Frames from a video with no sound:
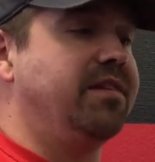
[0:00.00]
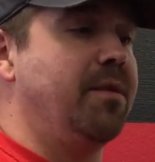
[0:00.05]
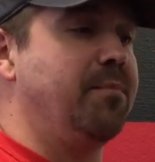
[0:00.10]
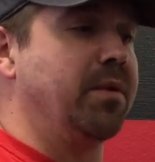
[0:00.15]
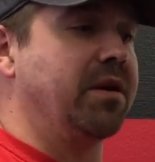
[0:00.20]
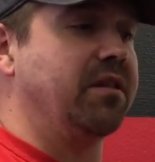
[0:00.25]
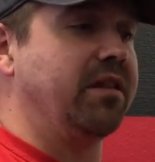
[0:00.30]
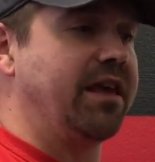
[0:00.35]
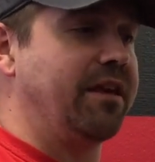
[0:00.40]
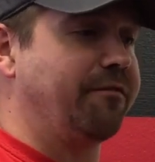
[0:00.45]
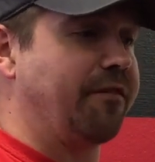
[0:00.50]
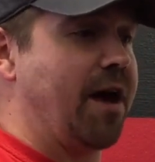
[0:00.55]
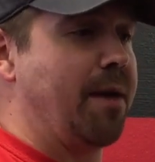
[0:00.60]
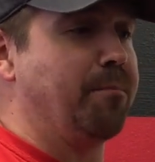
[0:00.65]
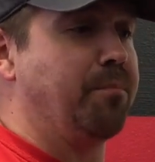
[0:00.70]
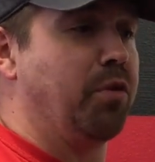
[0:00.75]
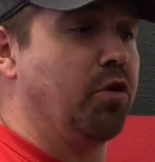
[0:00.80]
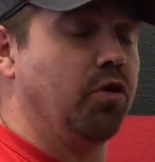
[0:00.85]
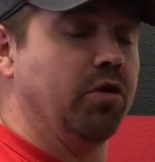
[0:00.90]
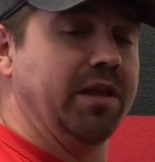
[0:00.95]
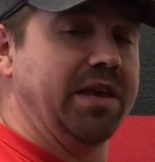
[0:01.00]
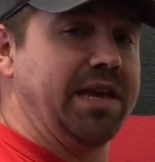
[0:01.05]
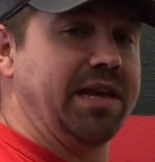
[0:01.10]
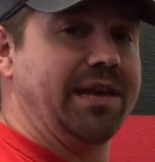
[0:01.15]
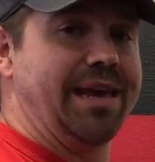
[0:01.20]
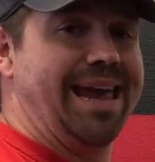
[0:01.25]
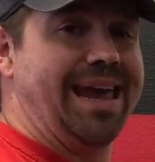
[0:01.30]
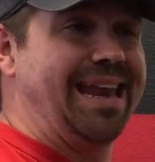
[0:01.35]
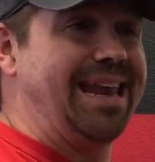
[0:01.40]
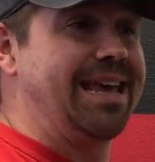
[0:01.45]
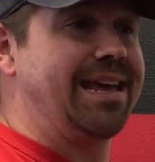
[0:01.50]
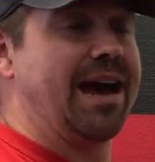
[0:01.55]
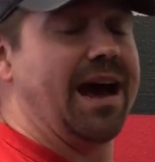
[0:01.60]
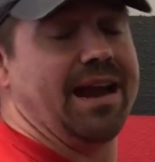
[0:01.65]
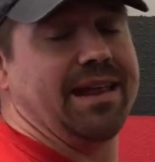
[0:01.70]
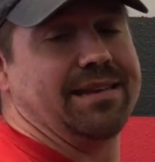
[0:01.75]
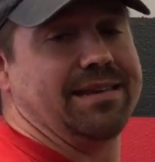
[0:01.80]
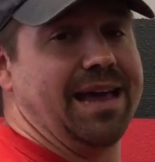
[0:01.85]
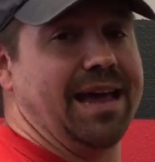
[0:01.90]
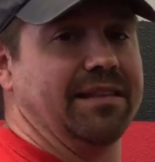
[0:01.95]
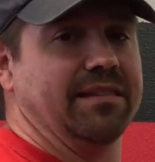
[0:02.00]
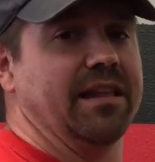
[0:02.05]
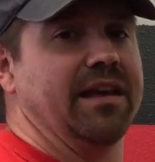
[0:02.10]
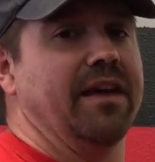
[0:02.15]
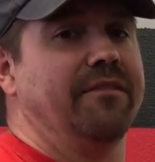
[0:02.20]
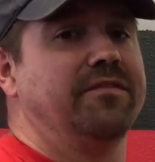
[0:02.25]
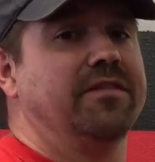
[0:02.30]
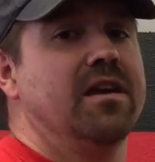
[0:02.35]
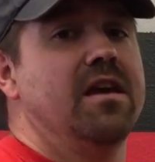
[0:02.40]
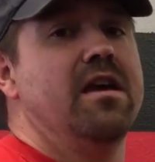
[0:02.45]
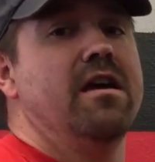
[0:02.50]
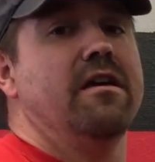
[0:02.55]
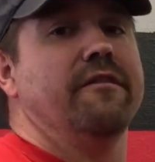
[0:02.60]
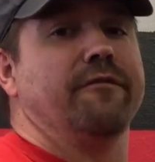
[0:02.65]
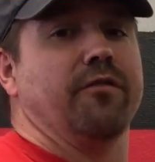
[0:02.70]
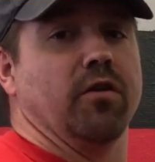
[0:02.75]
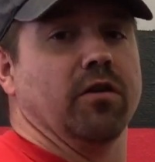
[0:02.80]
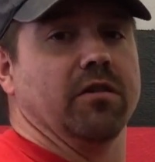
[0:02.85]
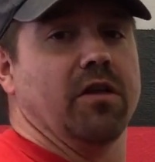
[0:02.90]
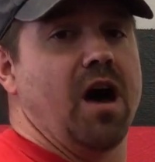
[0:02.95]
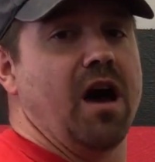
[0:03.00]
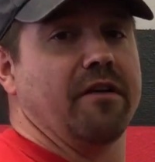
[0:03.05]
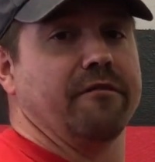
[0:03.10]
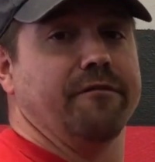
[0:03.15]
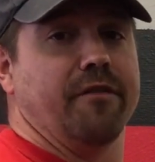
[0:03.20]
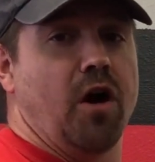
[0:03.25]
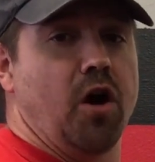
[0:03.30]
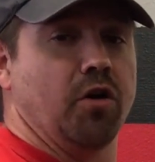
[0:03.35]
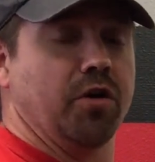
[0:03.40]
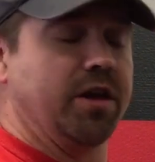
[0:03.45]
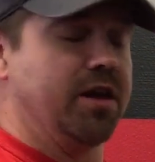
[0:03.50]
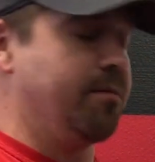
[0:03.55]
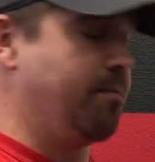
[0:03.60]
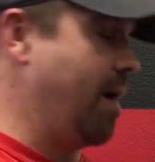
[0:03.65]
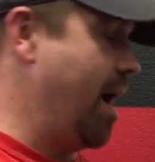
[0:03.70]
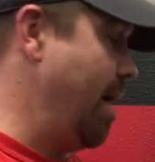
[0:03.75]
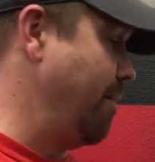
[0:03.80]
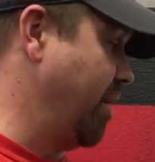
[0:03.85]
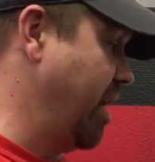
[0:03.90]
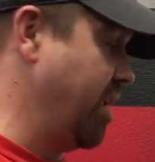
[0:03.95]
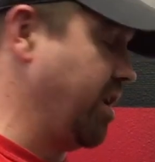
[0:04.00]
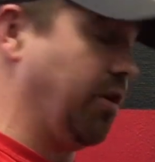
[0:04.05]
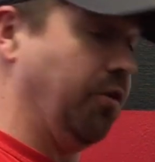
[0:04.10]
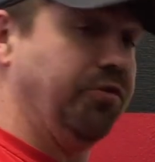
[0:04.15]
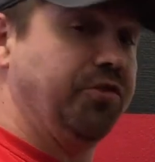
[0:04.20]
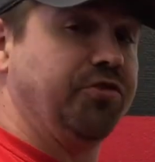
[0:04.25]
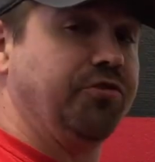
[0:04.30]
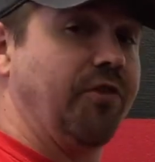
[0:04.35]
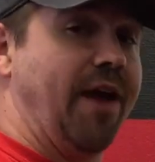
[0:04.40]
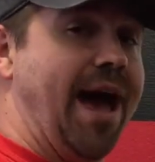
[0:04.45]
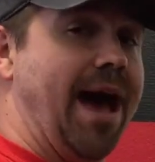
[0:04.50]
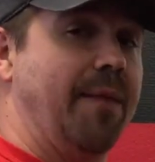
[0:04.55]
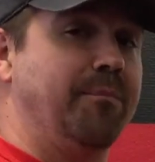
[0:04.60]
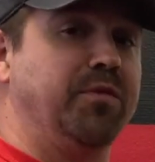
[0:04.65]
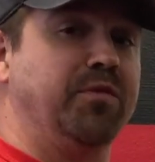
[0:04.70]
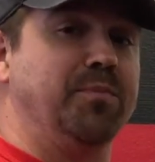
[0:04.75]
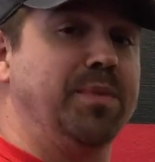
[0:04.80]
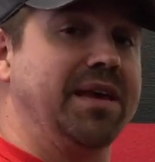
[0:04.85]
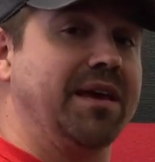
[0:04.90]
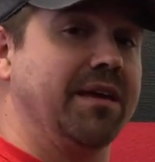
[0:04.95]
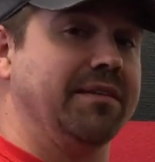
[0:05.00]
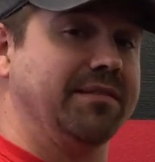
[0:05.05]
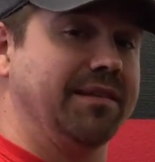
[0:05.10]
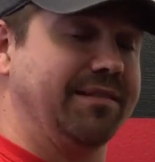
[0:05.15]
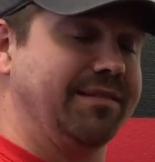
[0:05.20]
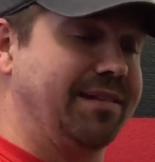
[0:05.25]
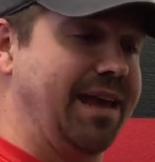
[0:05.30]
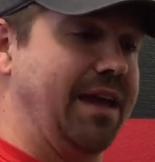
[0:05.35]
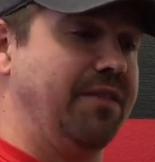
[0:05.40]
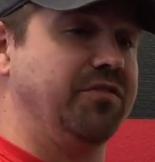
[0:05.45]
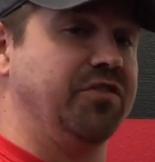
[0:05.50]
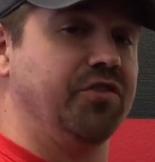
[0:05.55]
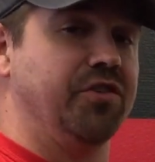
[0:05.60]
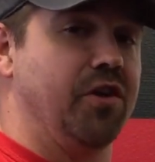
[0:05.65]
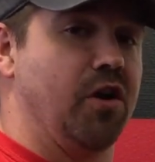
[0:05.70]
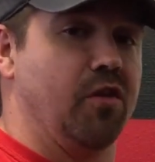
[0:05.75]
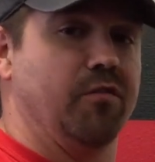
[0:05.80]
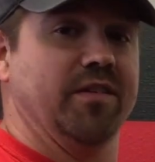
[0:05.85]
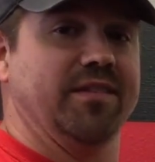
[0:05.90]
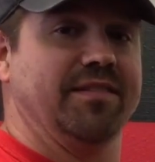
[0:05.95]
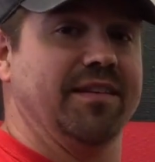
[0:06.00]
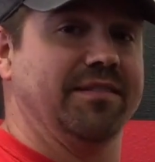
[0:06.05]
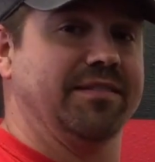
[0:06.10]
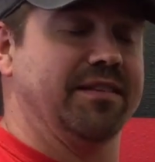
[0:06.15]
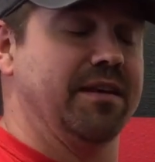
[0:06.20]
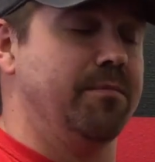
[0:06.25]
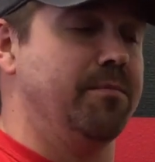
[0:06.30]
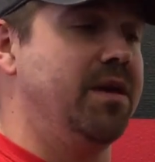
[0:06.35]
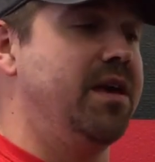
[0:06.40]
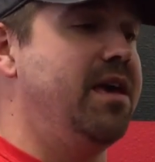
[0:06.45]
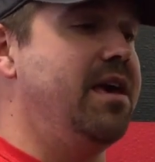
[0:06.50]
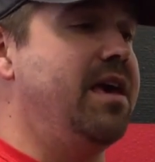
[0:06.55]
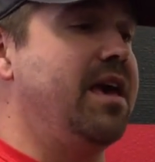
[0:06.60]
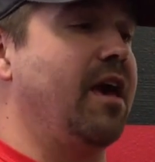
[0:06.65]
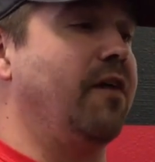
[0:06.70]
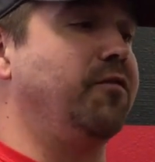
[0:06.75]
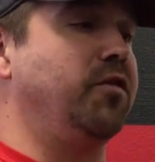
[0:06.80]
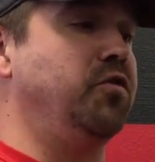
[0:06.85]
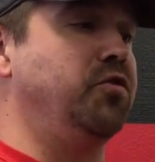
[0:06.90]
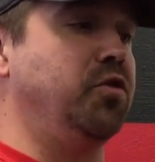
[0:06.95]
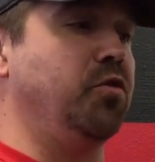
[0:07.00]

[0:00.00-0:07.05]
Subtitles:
Typically, if I'm pulling any kind of deadlift for a lot of volume, I'm going to use straps because it saves your nervous system. If